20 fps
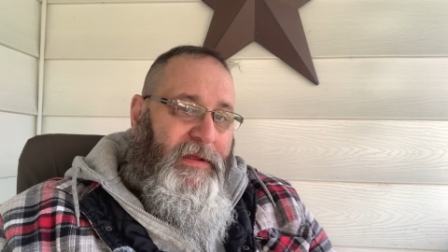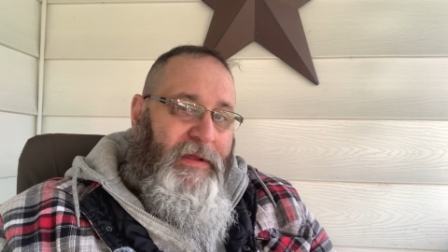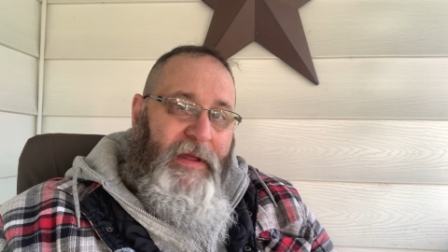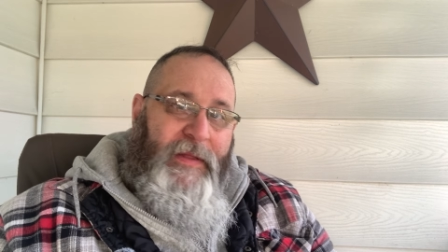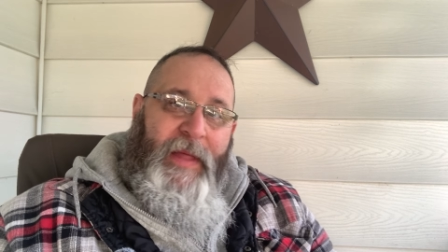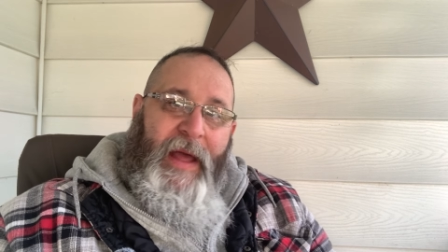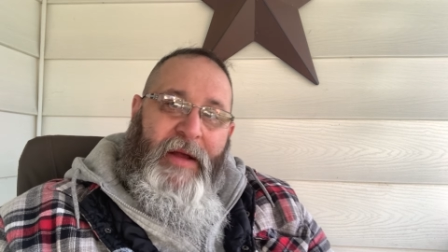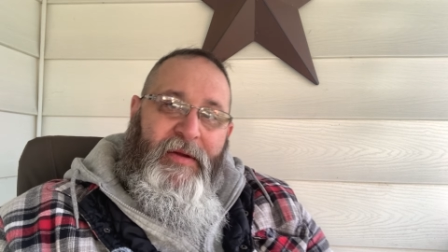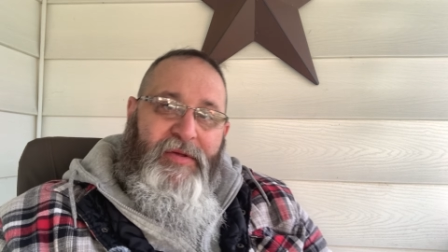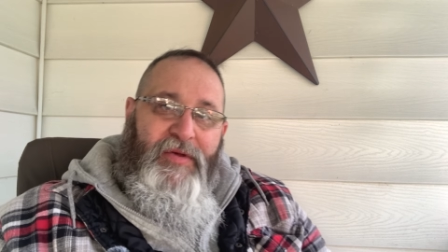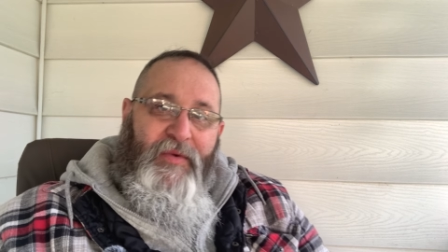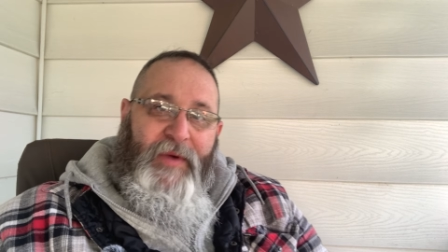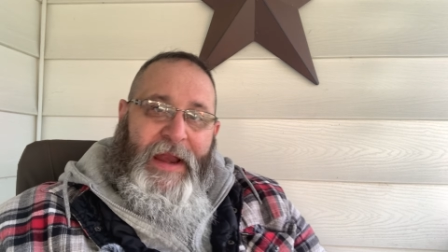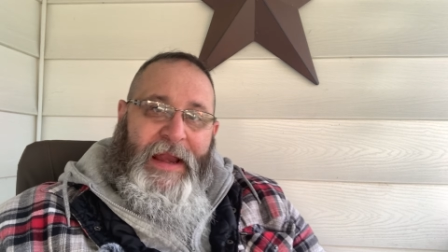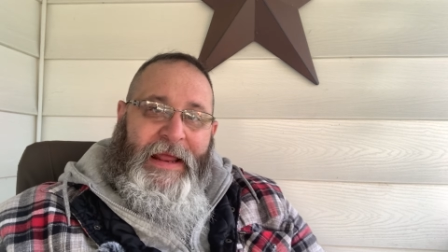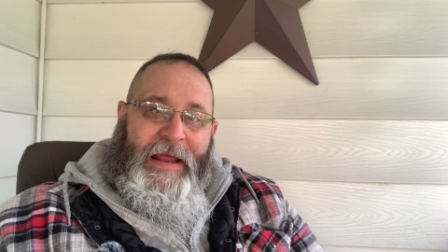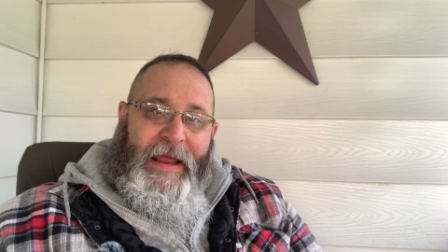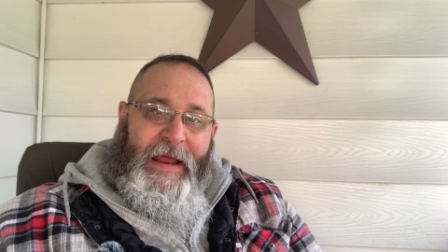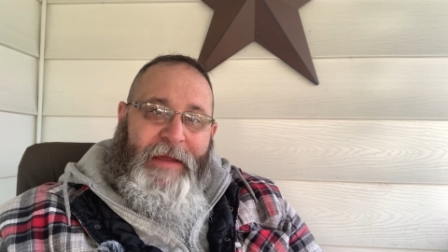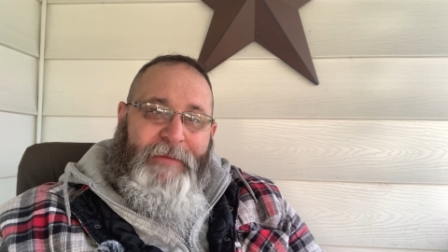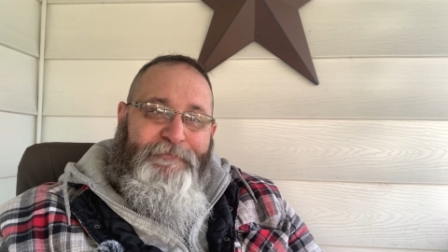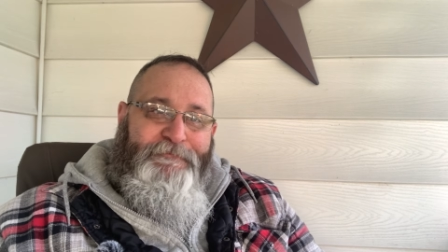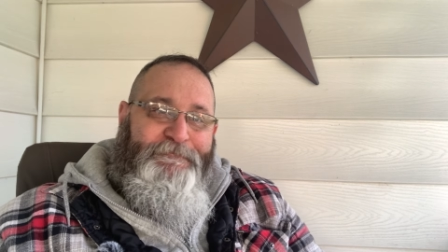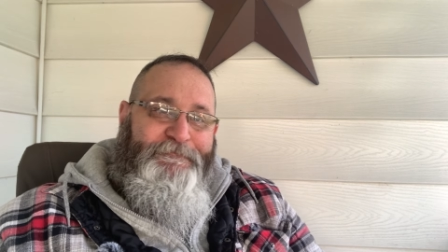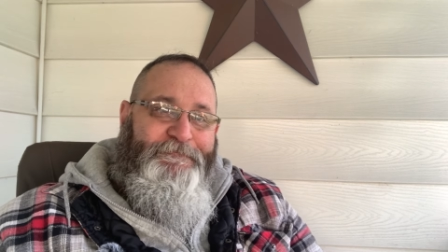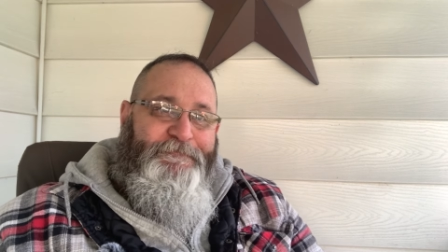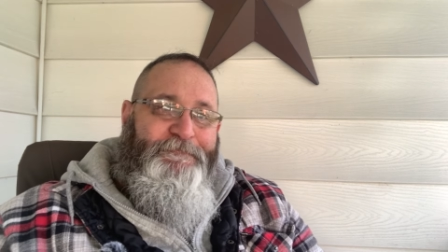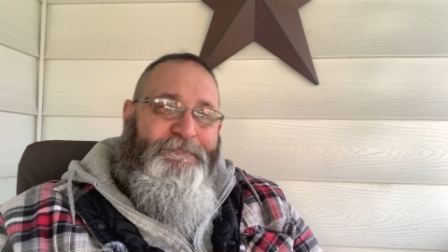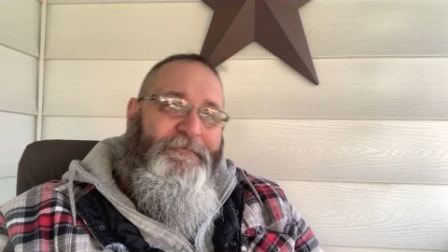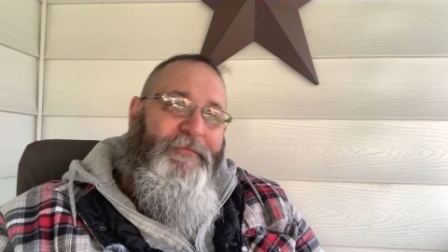Now it's a waiting game.
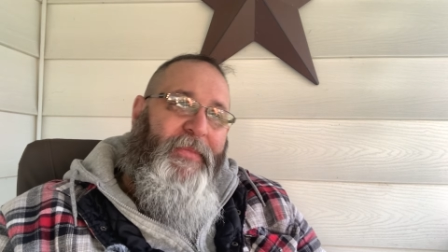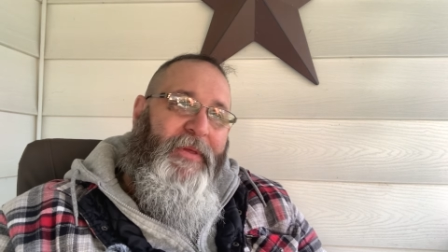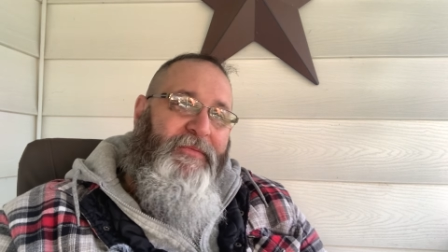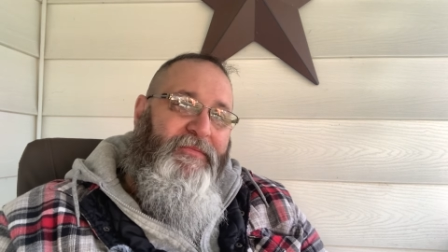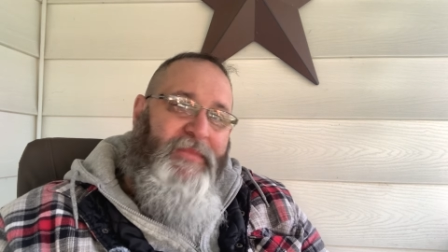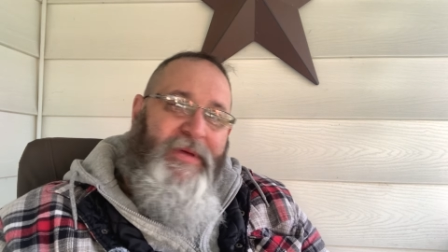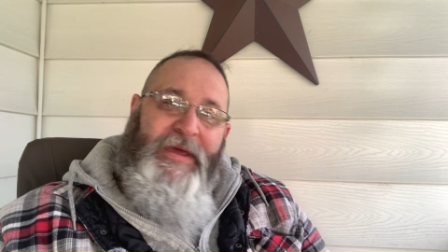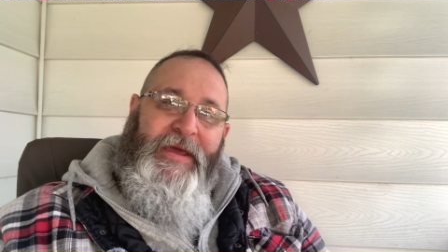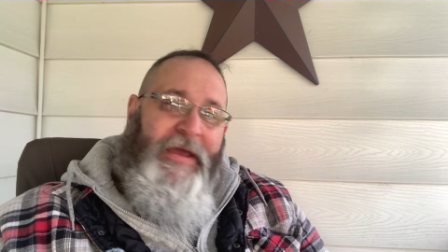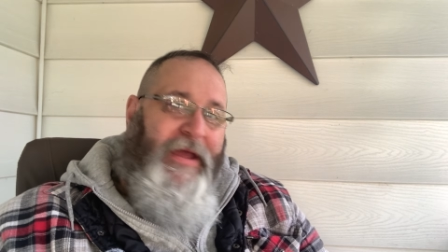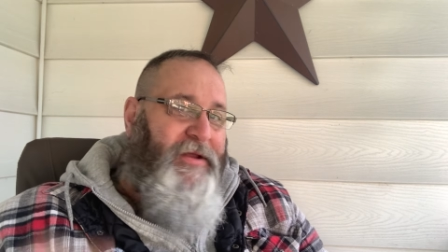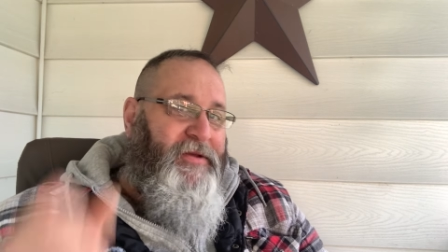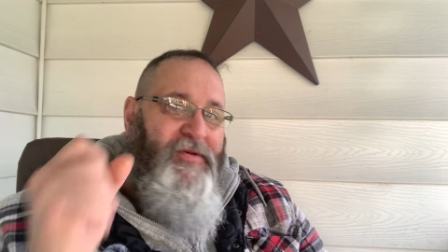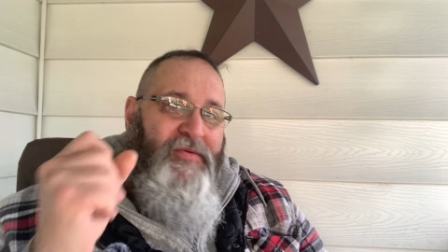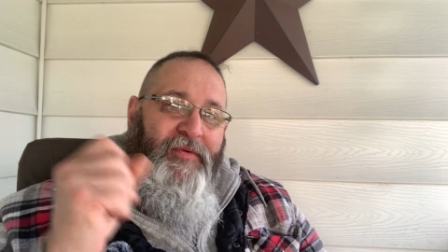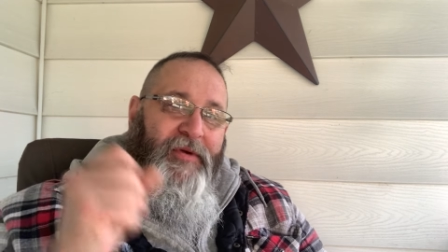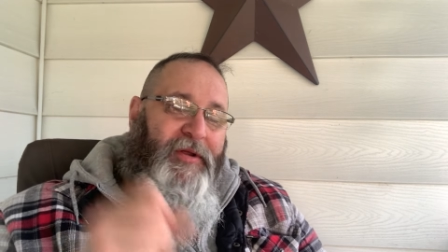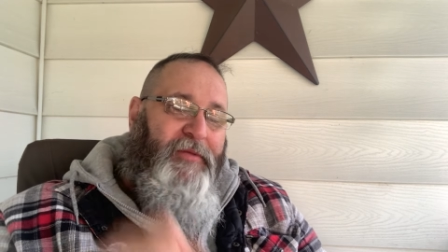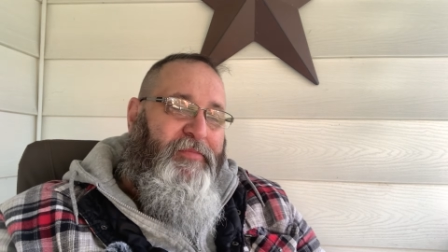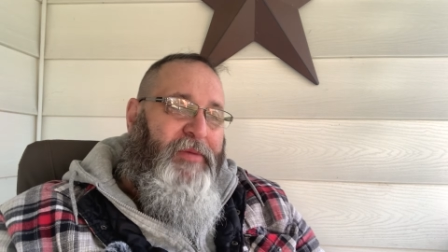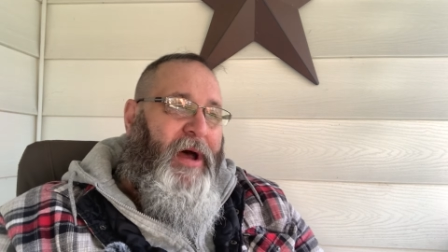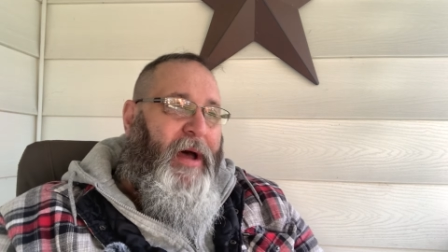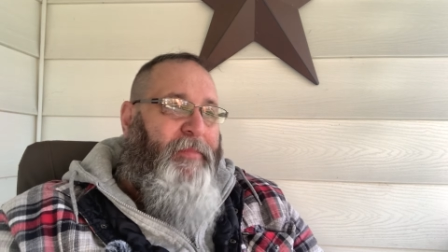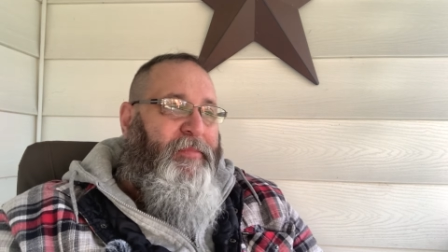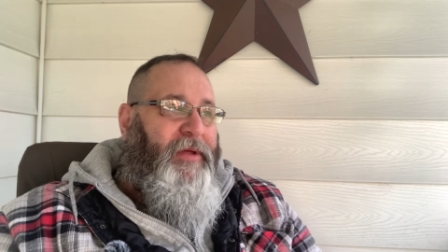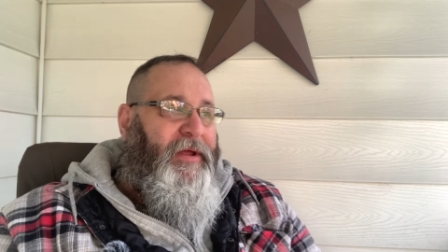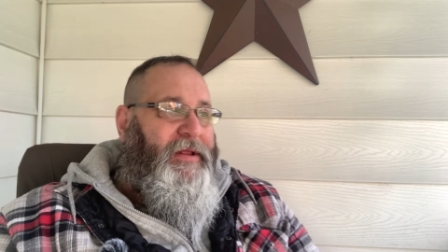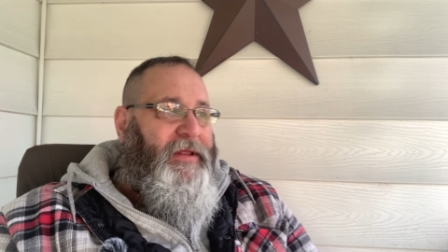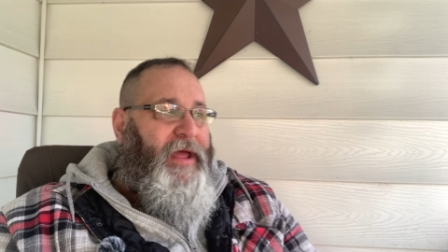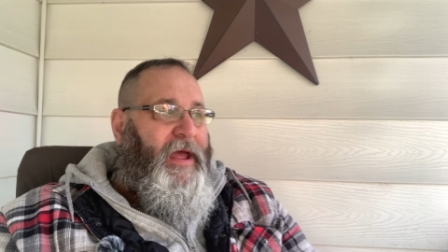And me, I just want to pop
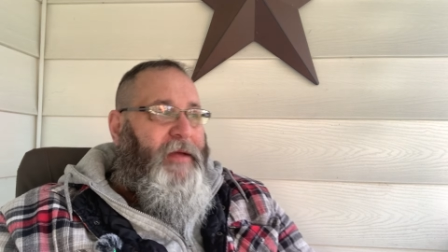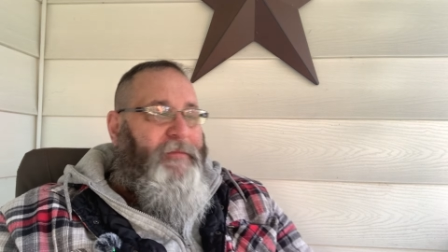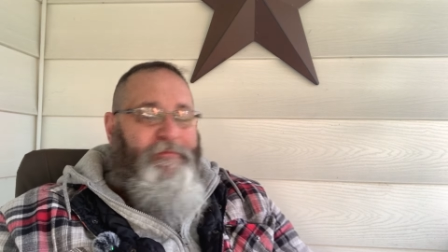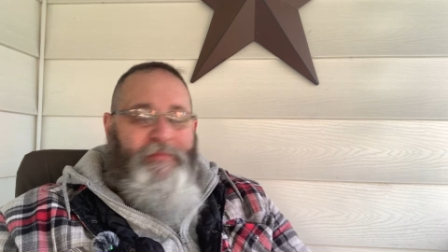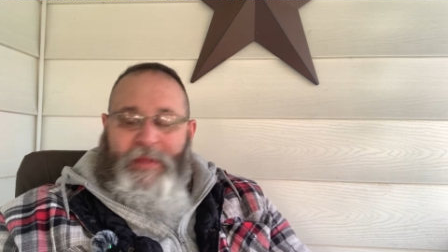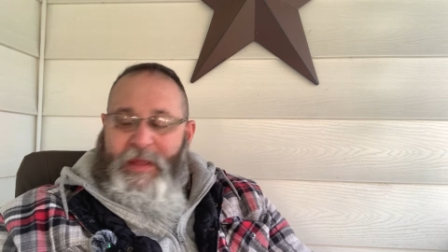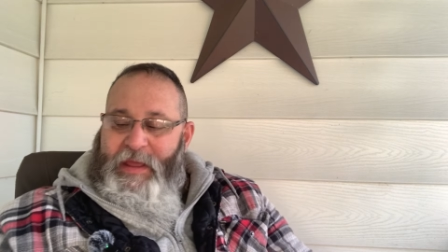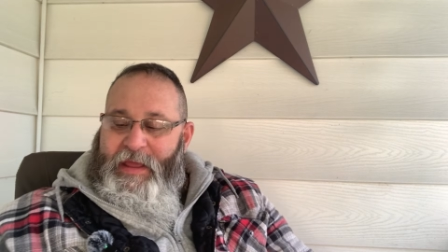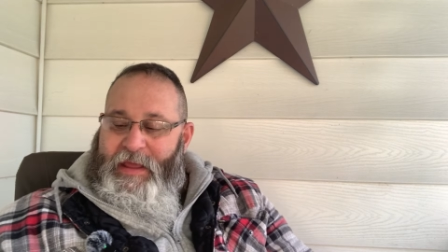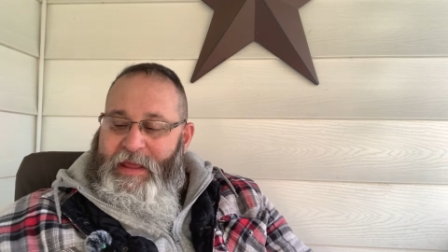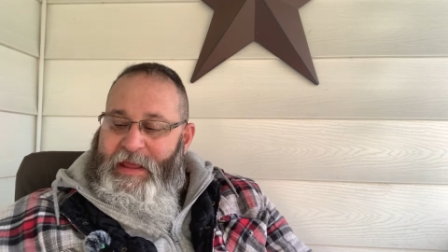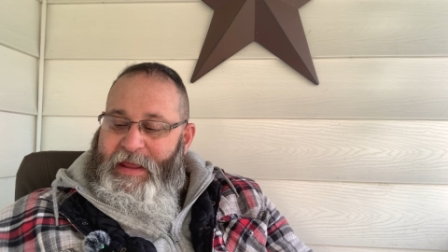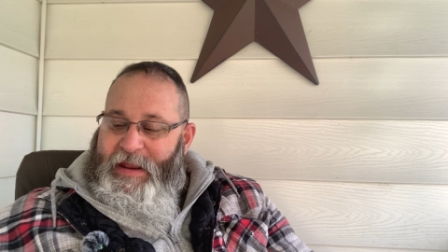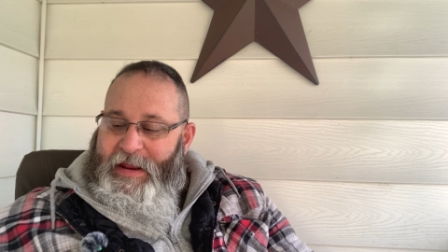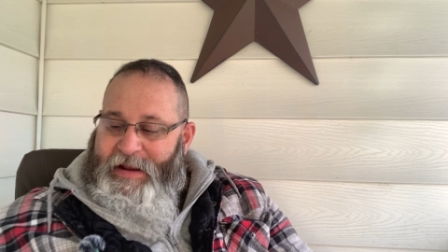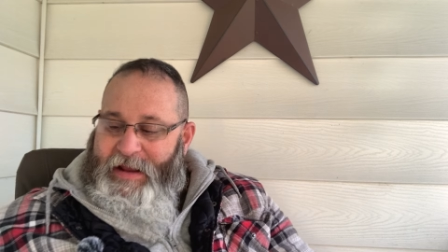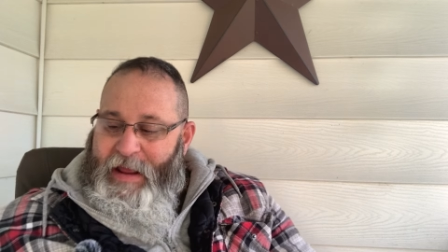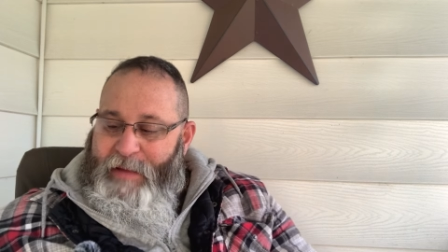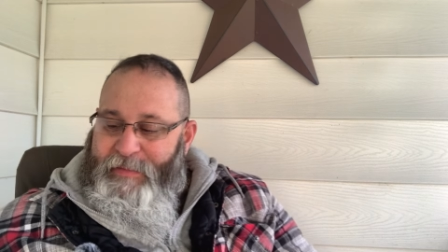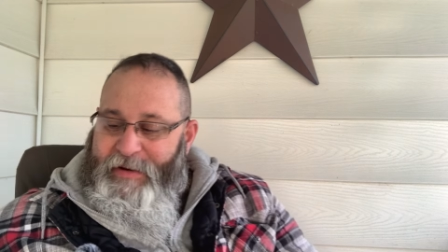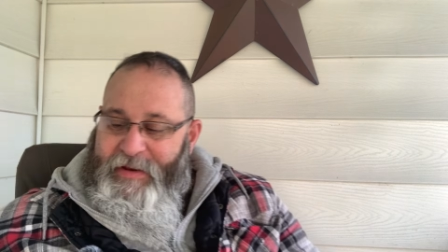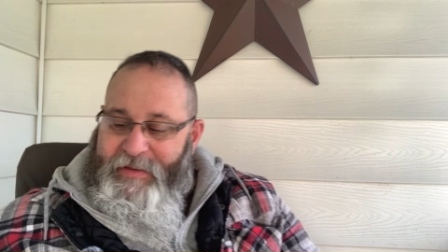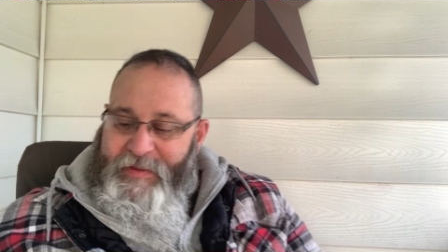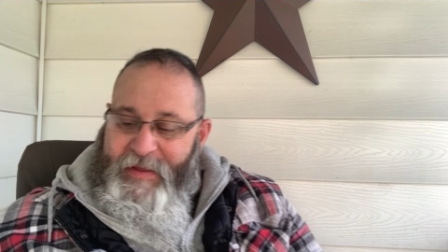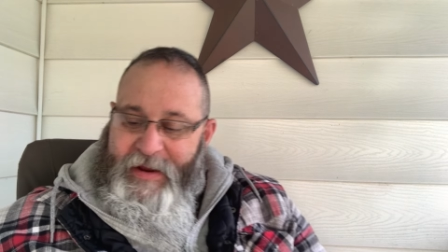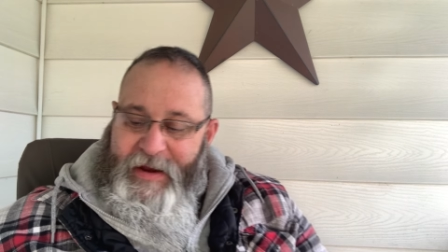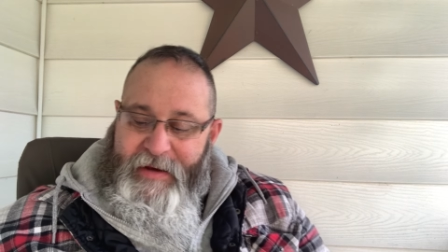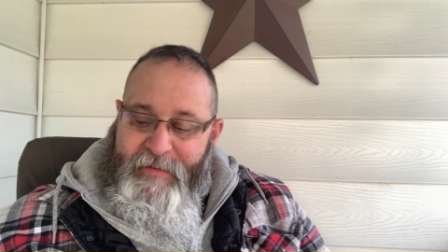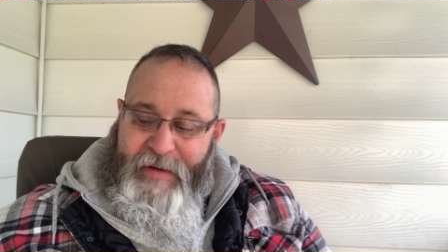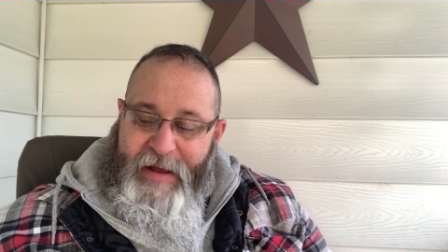like that. It got me to
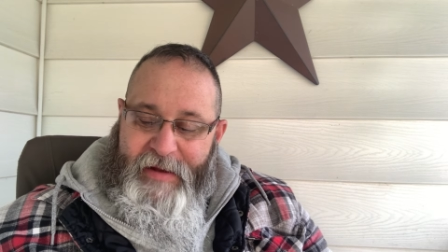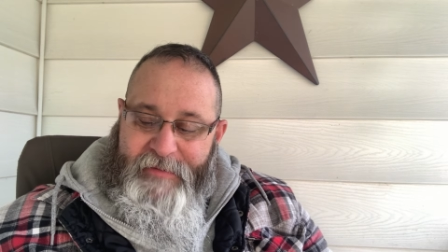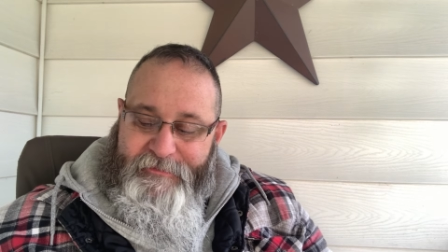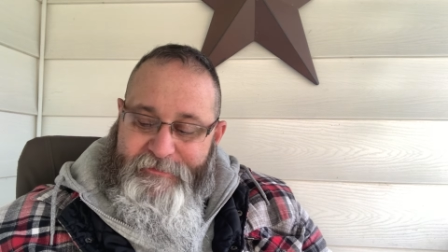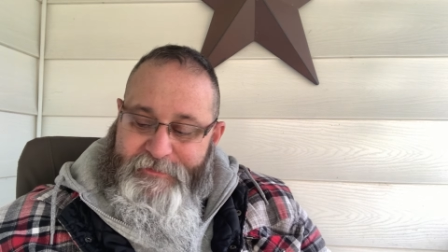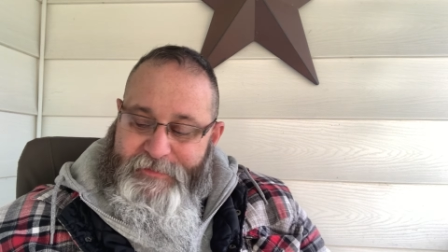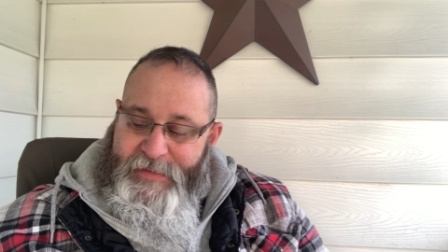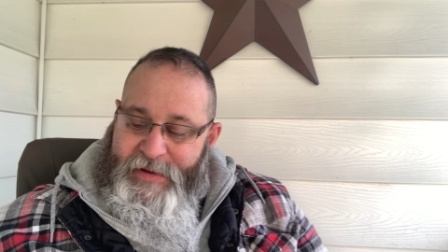thinking about